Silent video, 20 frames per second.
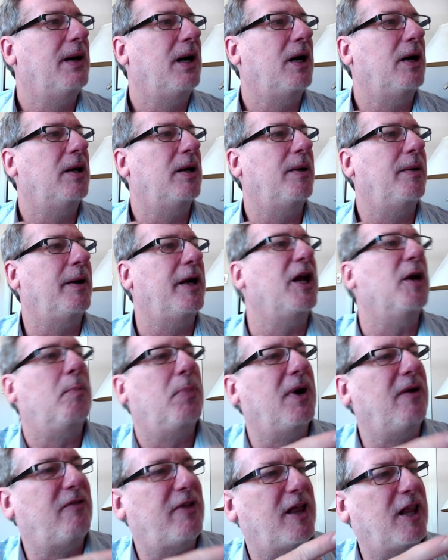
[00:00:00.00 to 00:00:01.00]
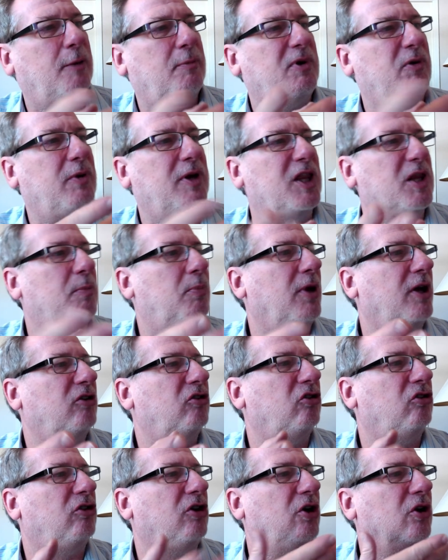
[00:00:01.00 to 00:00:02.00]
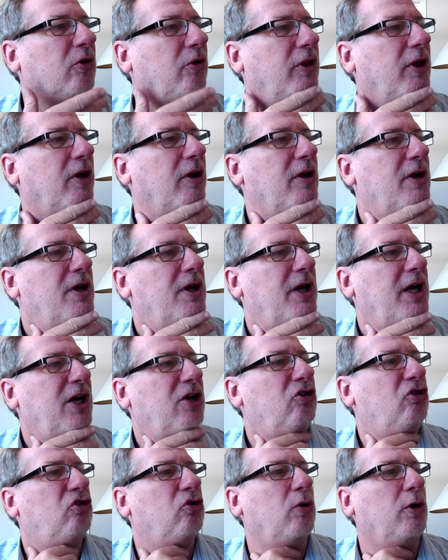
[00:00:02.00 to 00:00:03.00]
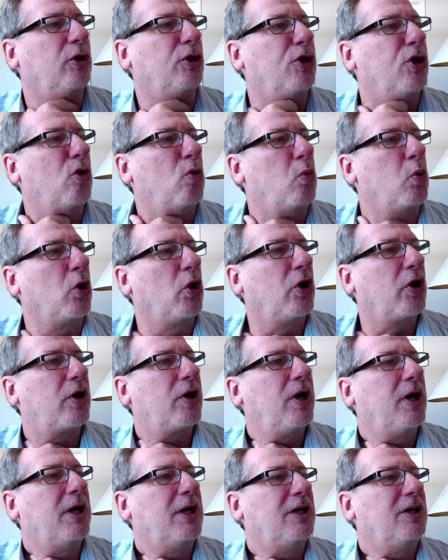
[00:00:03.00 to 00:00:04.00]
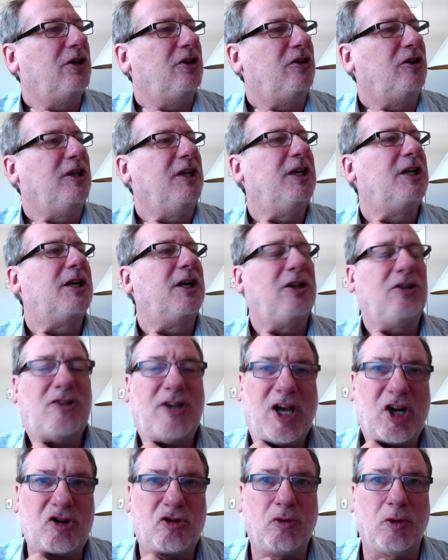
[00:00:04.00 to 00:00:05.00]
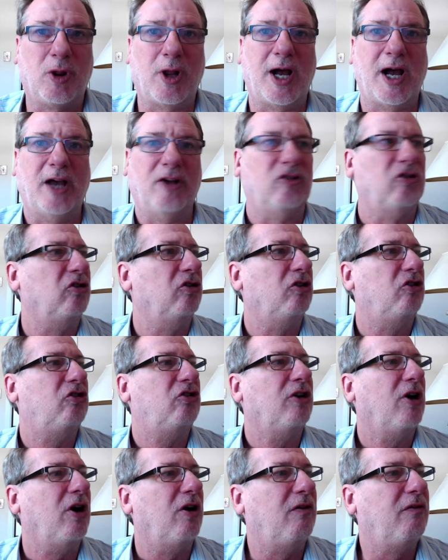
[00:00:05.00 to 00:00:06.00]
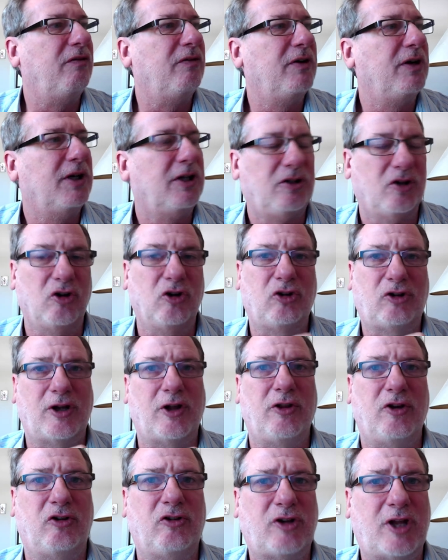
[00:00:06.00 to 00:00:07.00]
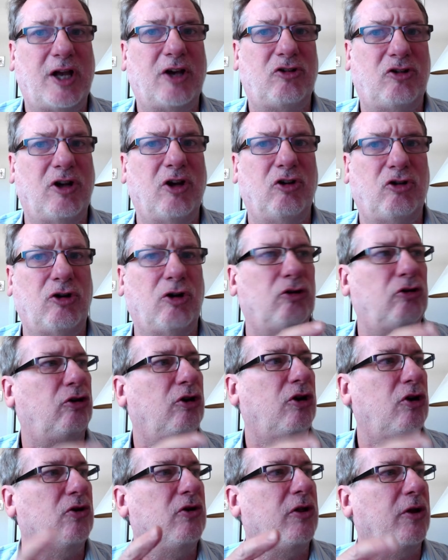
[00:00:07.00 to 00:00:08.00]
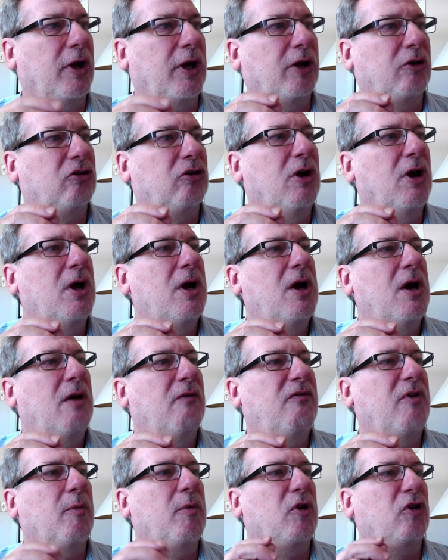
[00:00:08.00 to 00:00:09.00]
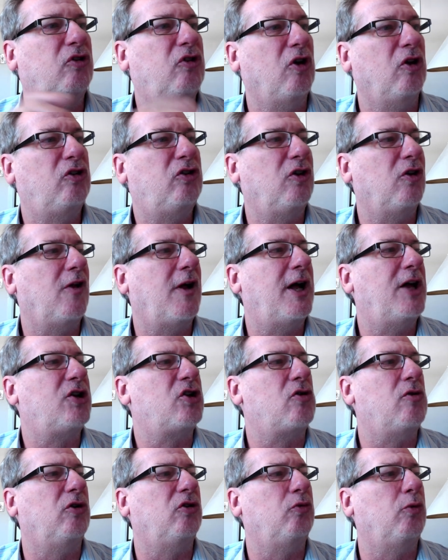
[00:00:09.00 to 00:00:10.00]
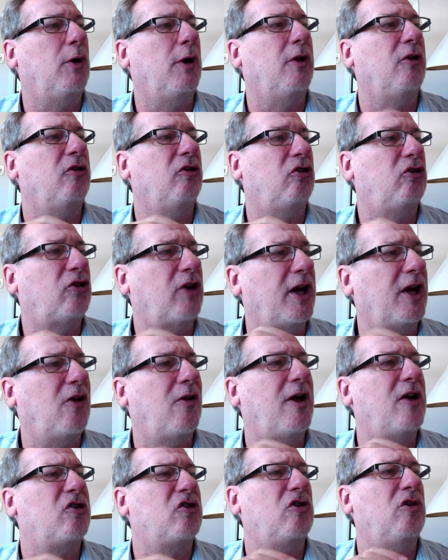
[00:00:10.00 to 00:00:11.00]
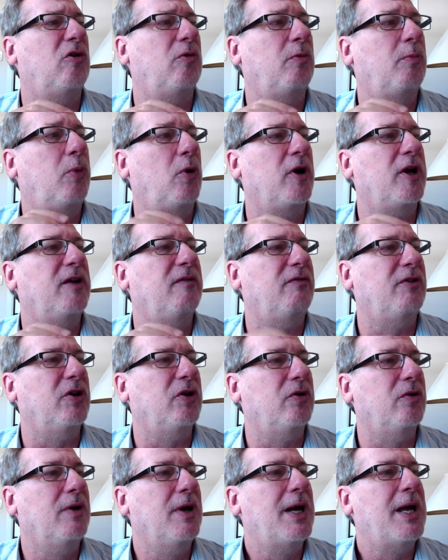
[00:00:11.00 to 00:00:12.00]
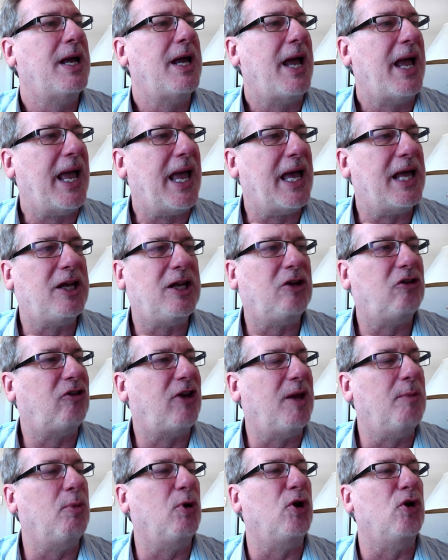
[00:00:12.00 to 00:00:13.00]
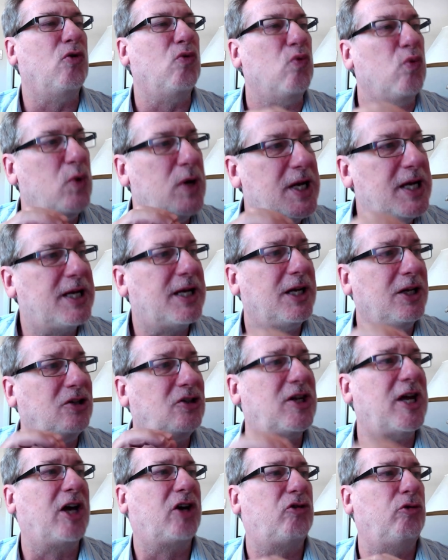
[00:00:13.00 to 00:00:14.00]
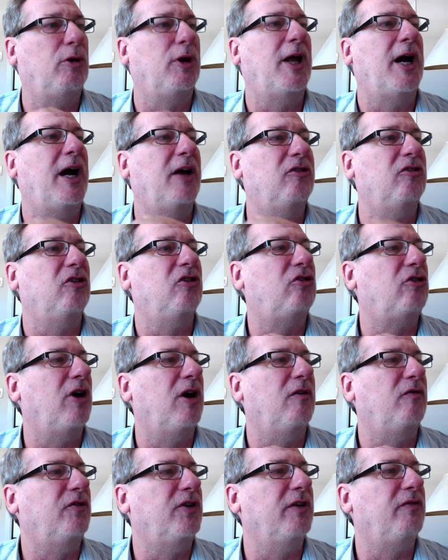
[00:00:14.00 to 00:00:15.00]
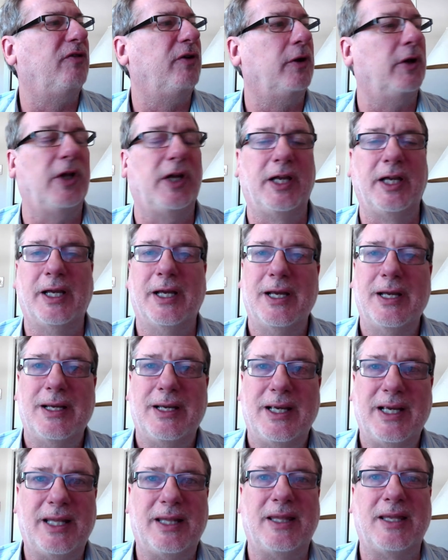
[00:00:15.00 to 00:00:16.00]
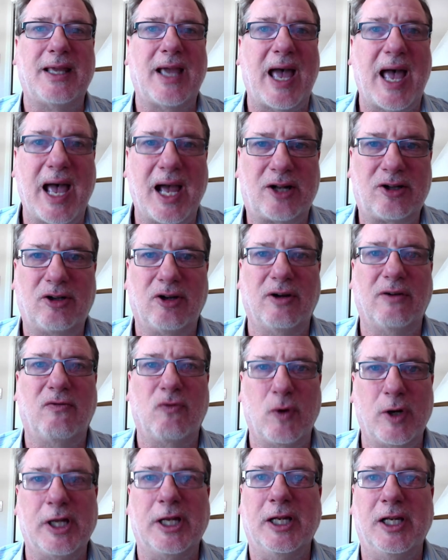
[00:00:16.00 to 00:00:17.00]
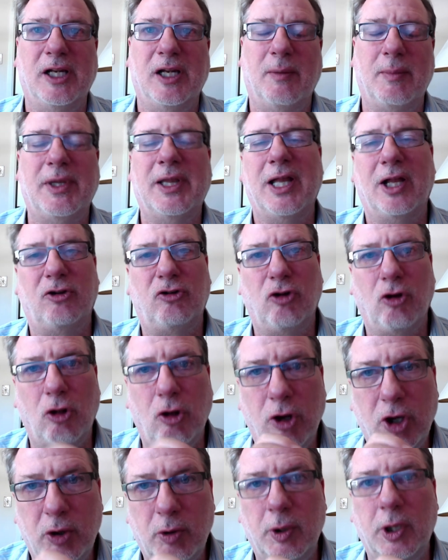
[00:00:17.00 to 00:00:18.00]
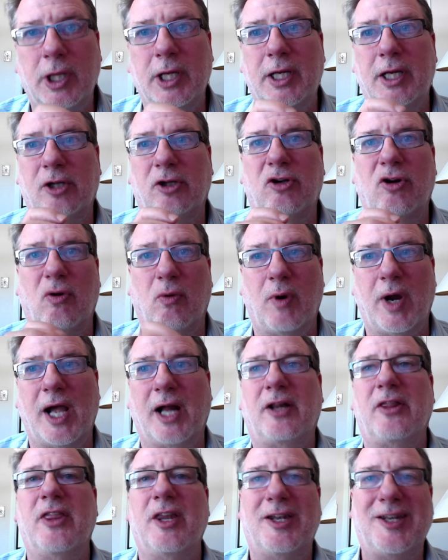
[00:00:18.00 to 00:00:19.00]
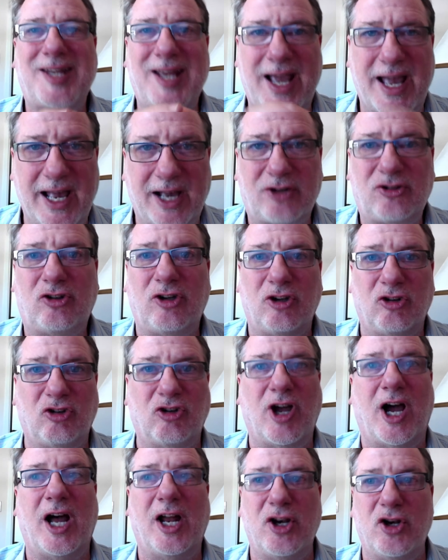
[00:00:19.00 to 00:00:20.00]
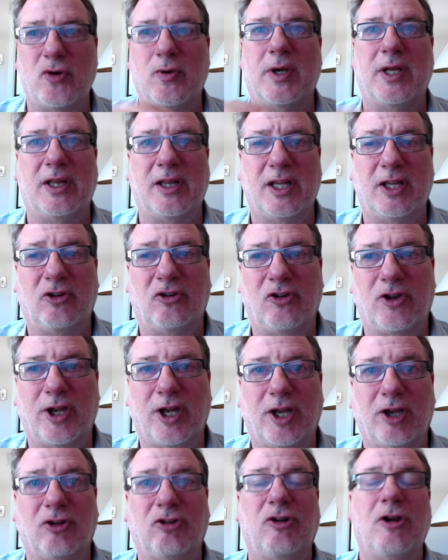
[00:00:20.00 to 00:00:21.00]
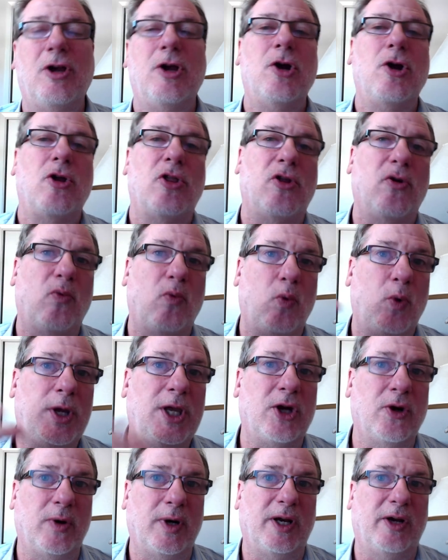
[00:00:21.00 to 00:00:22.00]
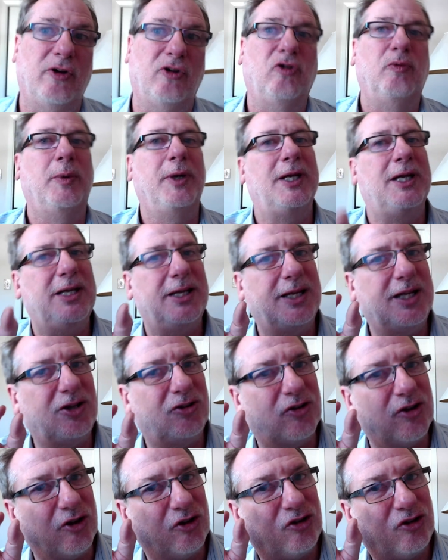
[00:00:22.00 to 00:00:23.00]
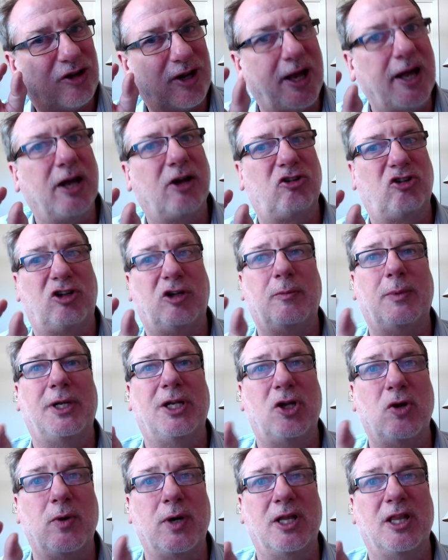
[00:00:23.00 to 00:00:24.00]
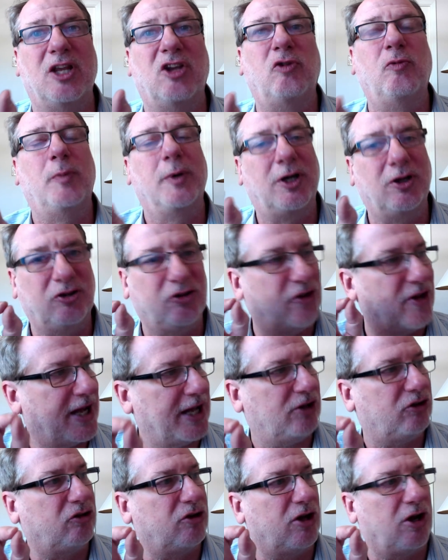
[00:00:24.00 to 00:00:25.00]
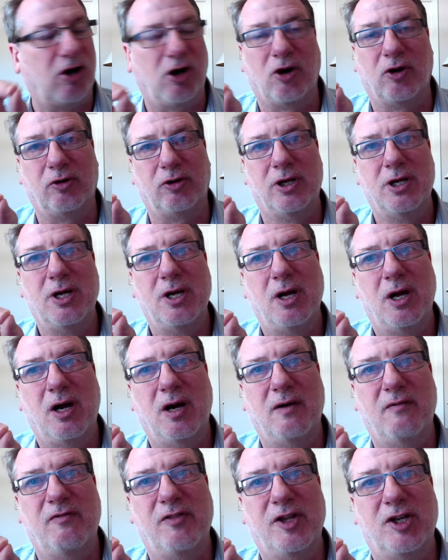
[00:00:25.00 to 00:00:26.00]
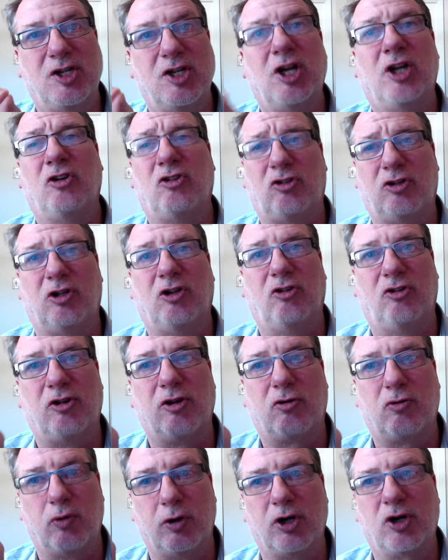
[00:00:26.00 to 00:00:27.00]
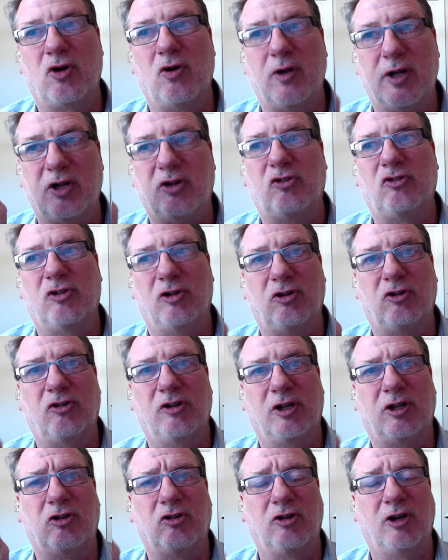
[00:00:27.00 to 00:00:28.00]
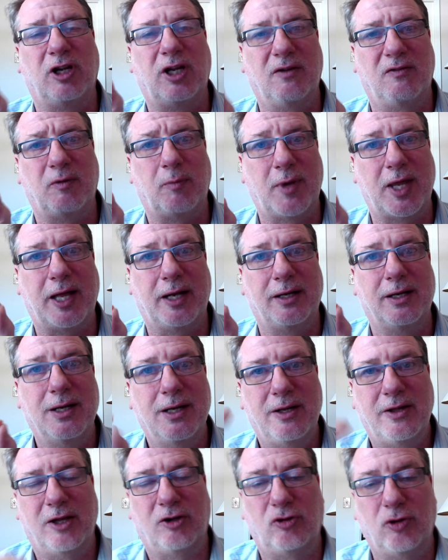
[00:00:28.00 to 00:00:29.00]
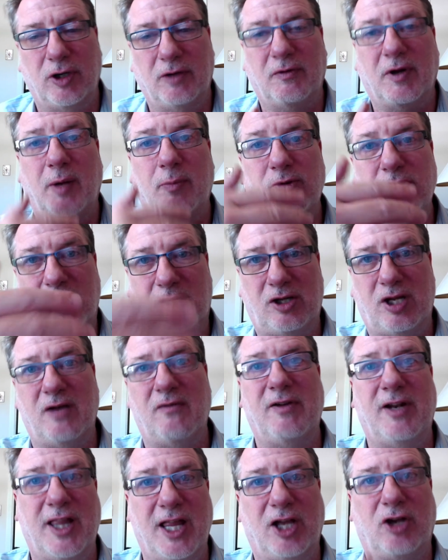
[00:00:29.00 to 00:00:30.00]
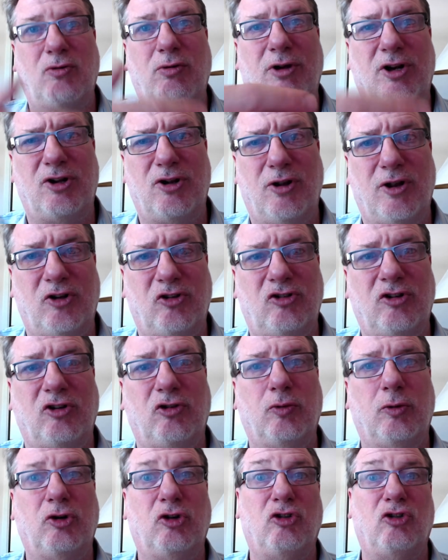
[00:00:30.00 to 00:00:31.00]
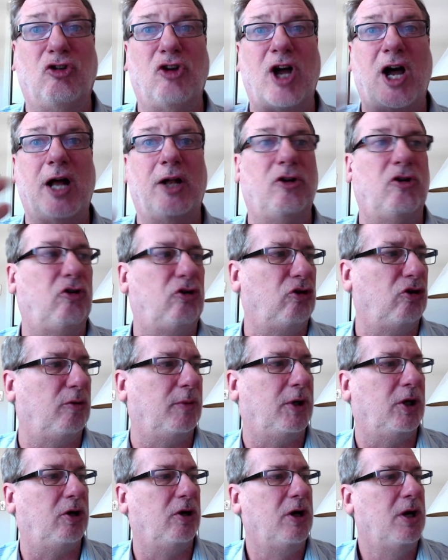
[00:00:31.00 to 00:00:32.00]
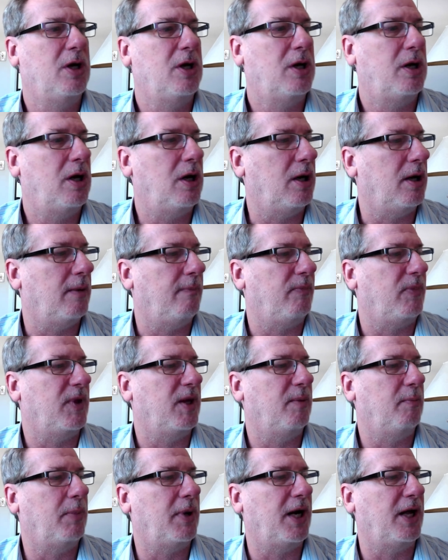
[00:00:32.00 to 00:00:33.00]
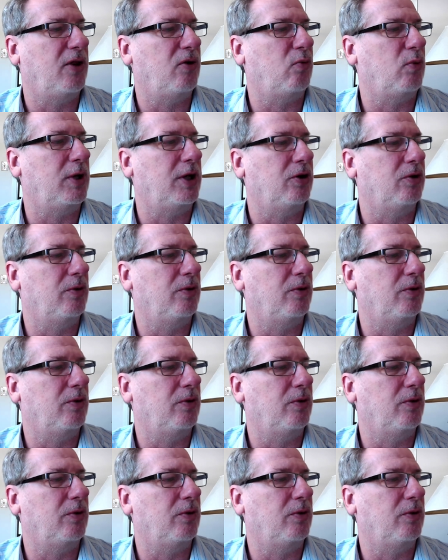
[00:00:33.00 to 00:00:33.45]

Uh, and above that, let me read the places here. The, in short, the work decontextualizes itself. Notice how this text now starts to do things from the sociological as well as the psychological point of view and is able to recontextualize itself differently in the act of reading. I mean, that's literally incorrect. The text is not doing these things, the reader is. But he needs this text to be doing this because that's the heart of the distance, the critical instance that's going to give him that, that sort of objectivity, that critical instance, which is not determined um, by the reader.